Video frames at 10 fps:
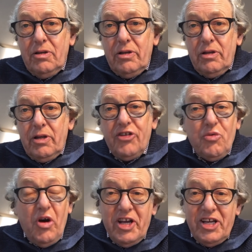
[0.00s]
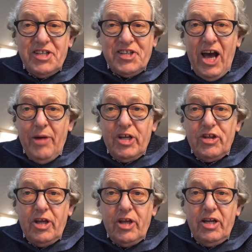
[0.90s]
That's what needs to happen
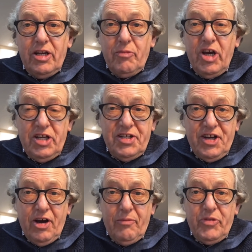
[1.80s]
in the immediate term.